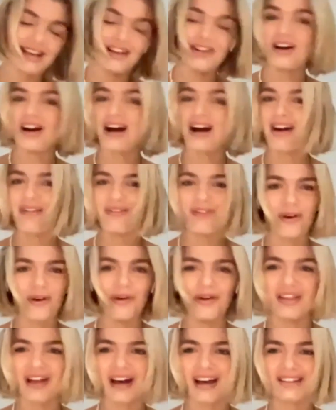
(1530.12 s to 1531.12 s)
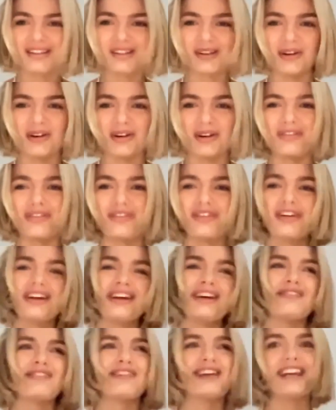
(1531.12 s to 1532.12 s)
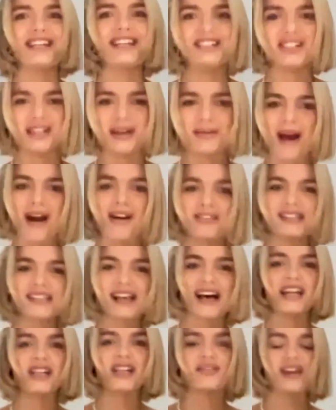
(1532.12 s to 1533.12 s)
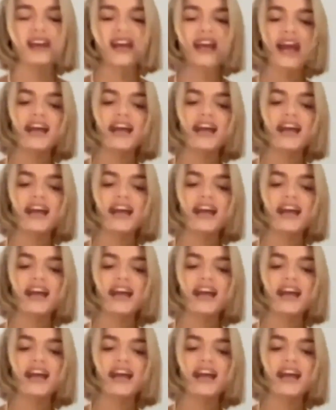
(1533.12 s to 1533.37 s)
have all that sort of relationship outside of it.